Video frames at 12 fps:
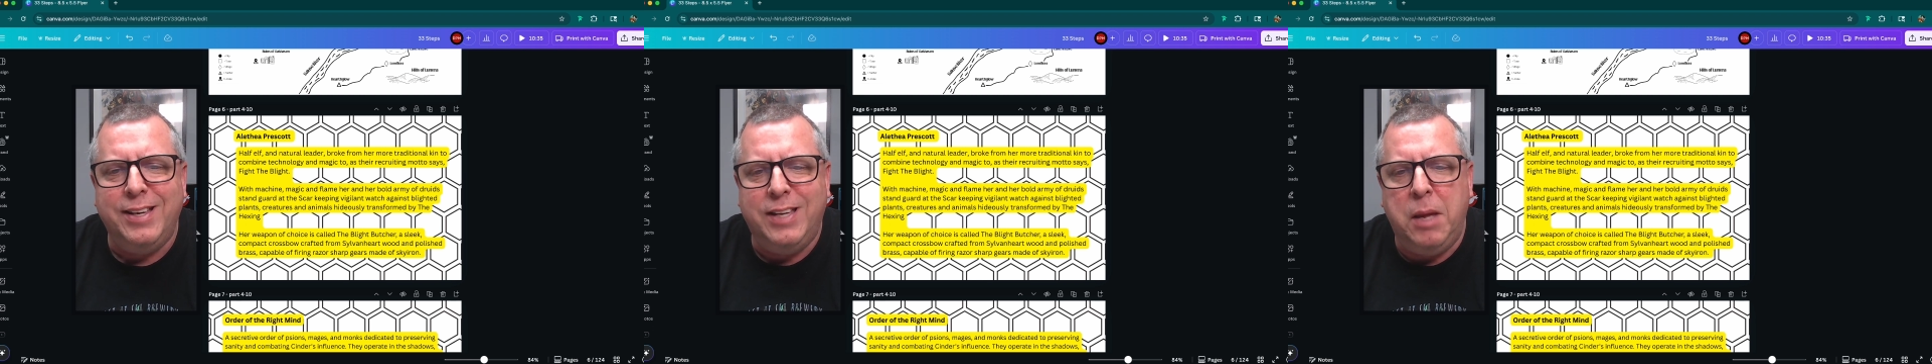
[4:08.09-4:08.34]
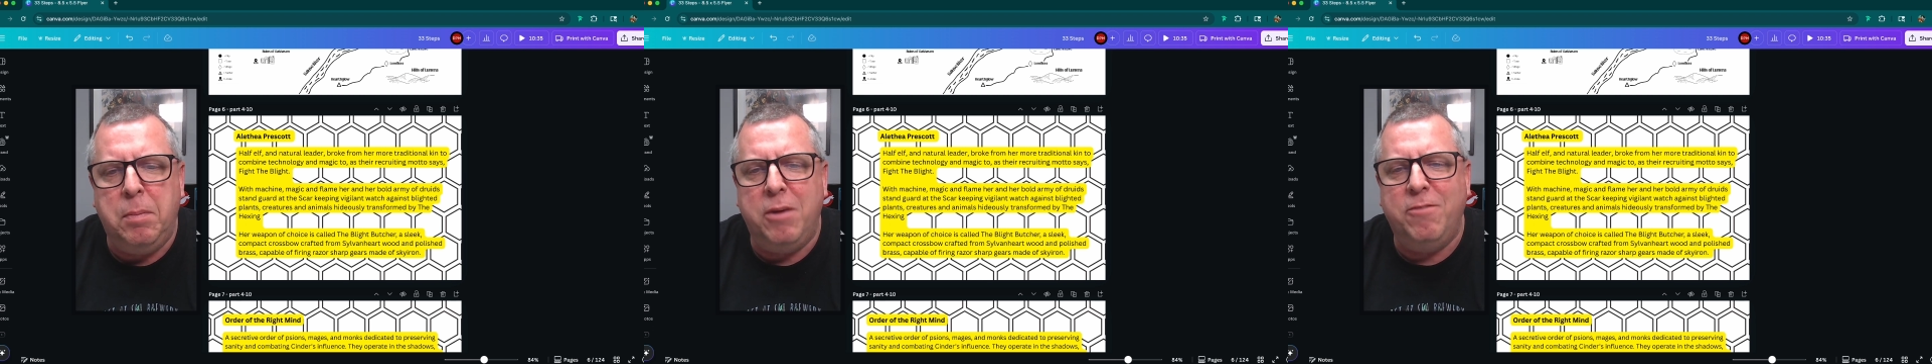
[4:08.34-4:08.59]

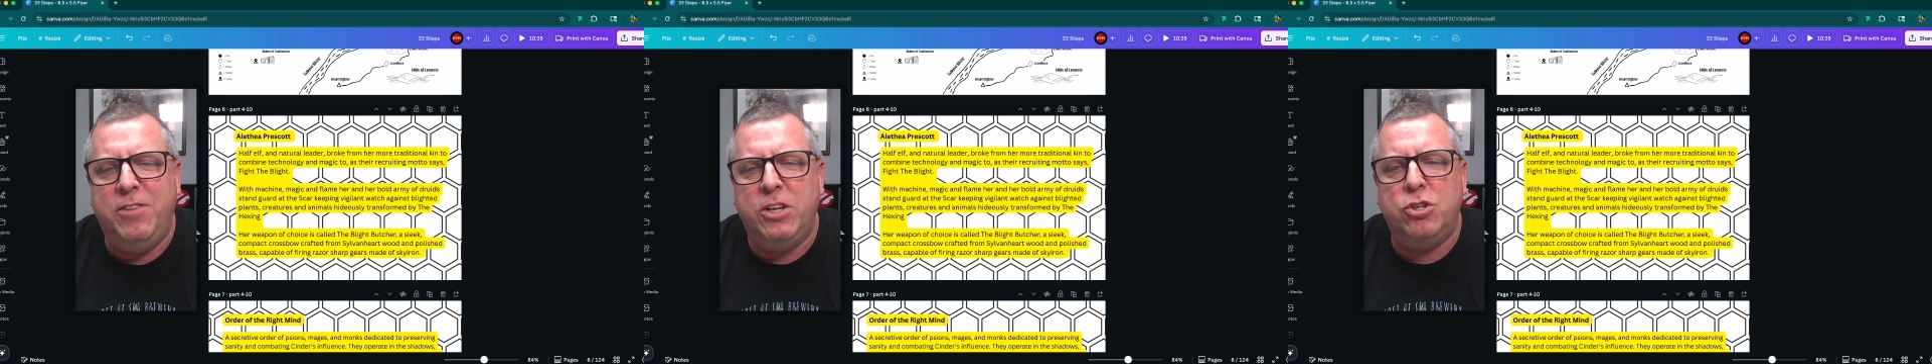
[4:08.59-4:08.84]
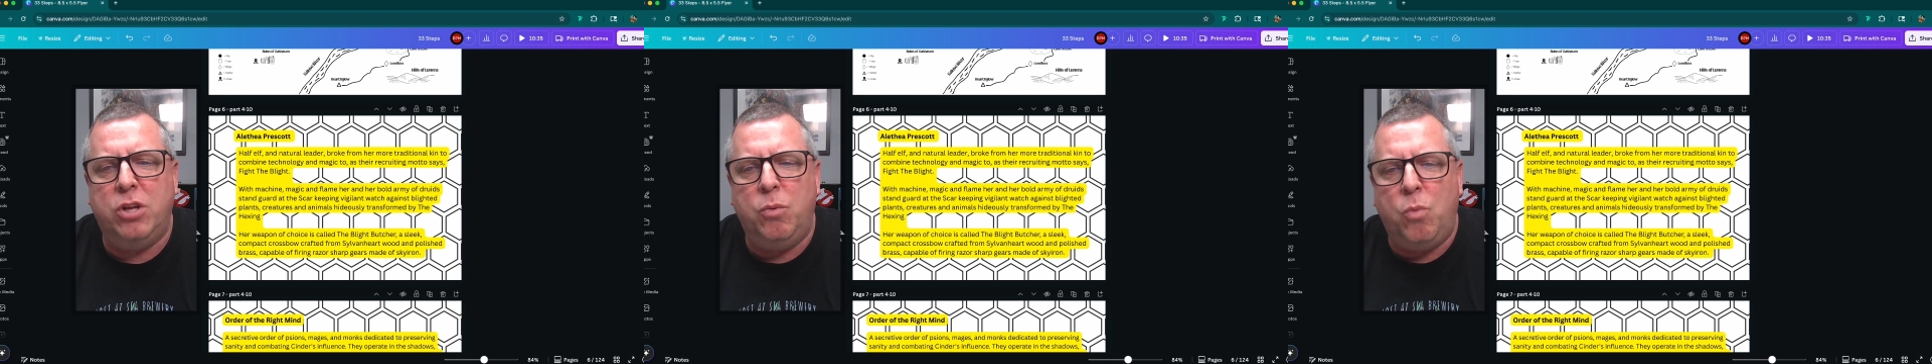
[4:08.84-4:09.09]
keeping
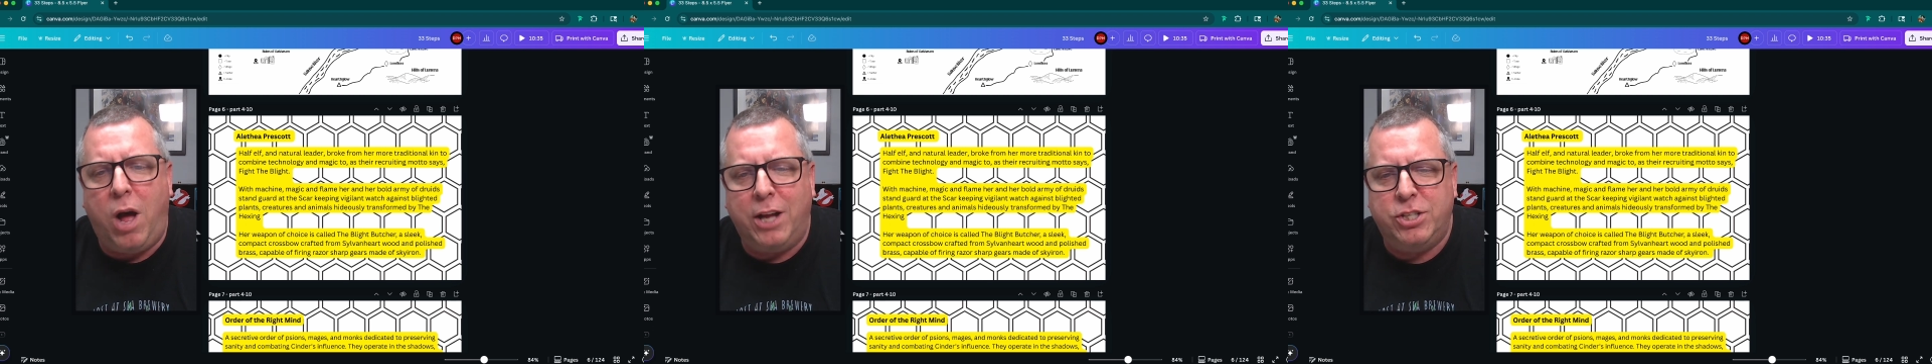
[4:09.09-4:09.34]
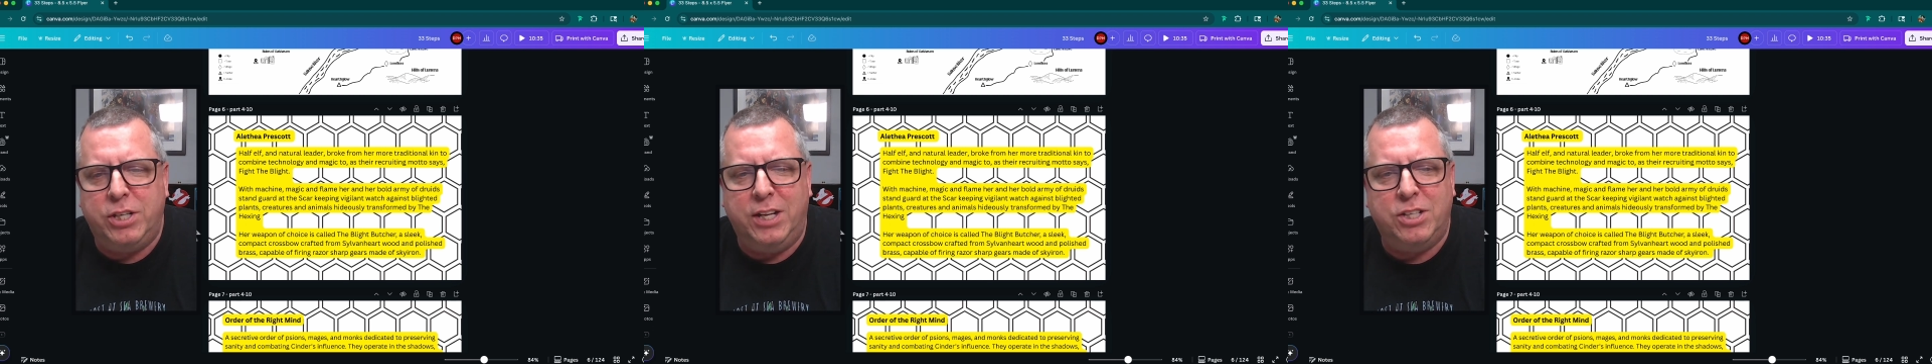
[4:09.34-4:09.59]
vigilant
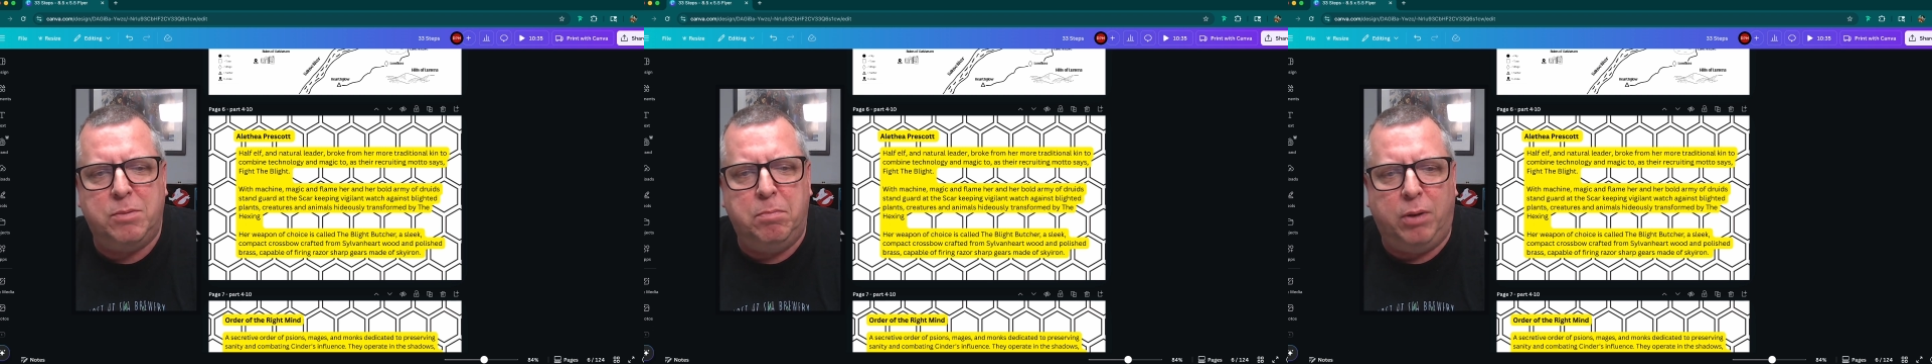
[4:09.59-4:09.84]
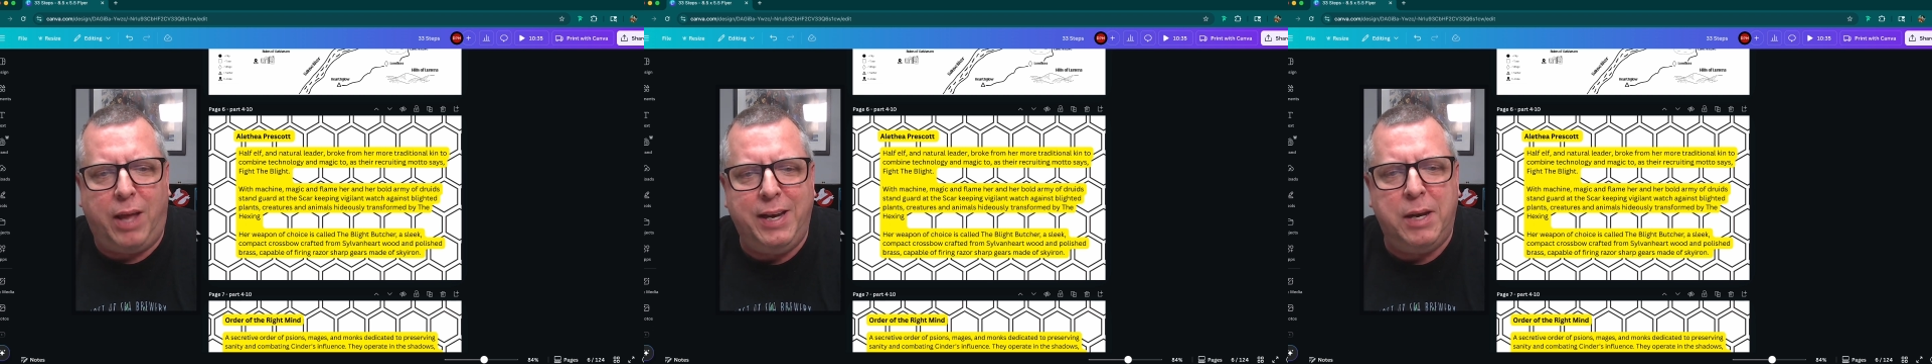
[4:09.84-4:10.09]
watch against
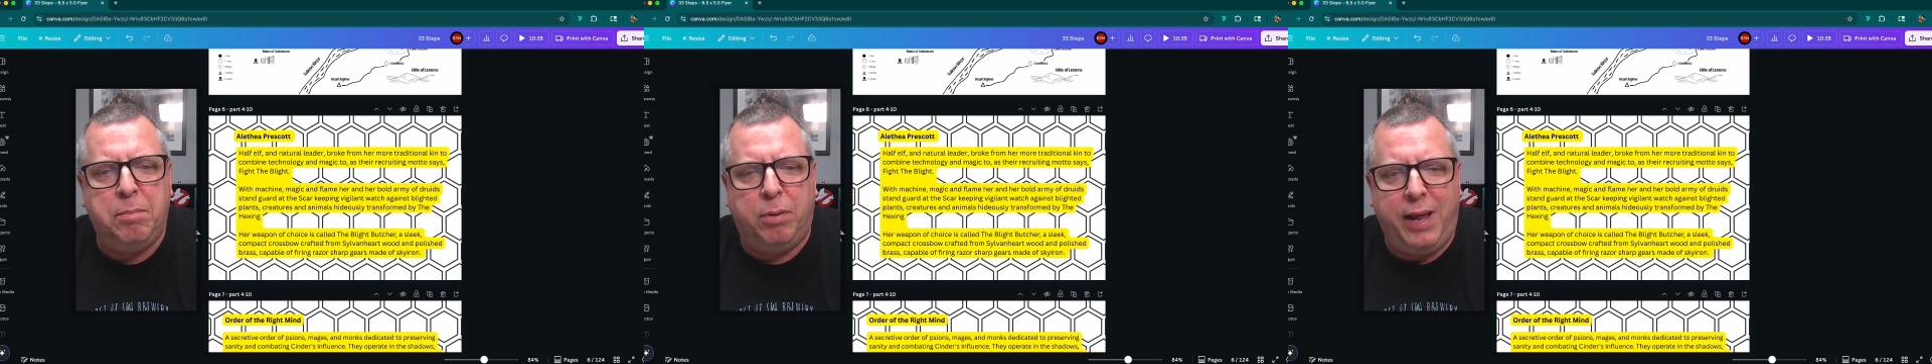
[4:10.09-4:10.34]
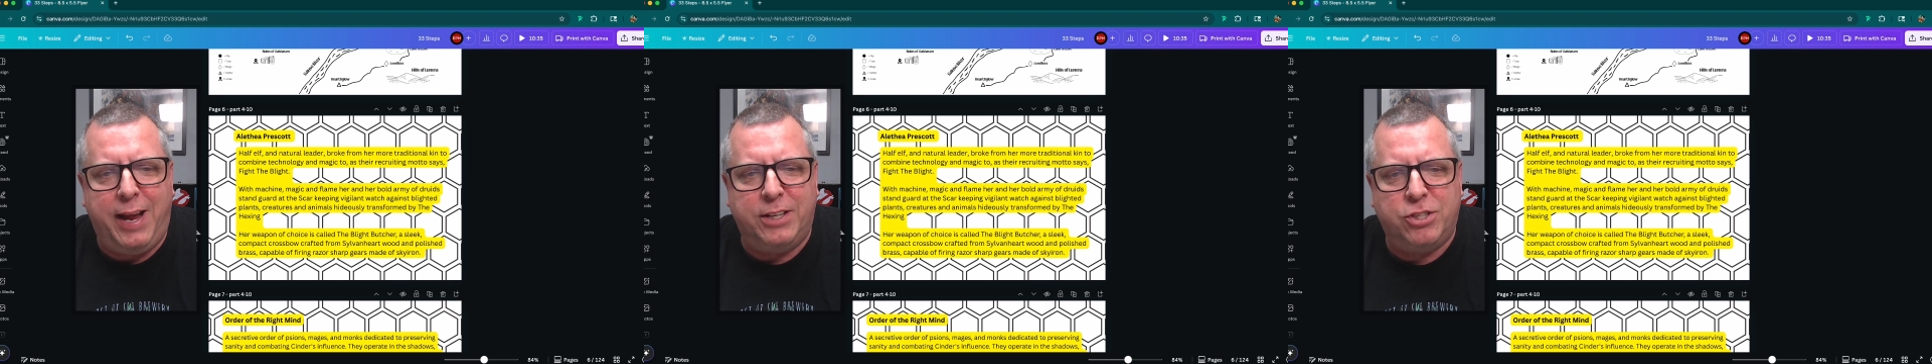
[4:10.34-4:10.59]
blighted
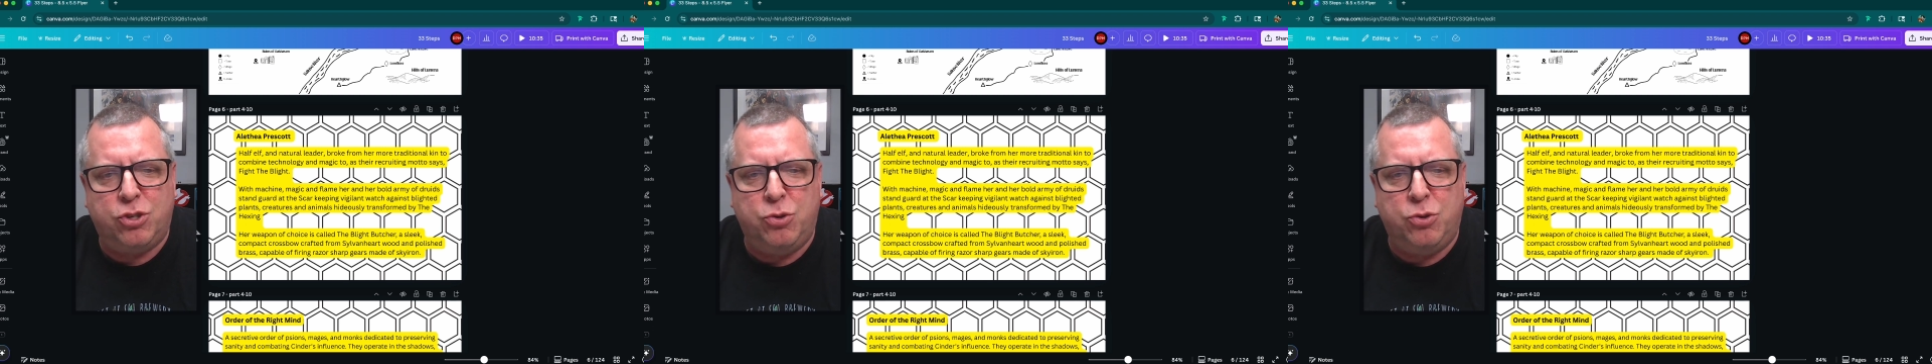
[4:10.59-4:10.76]
plants,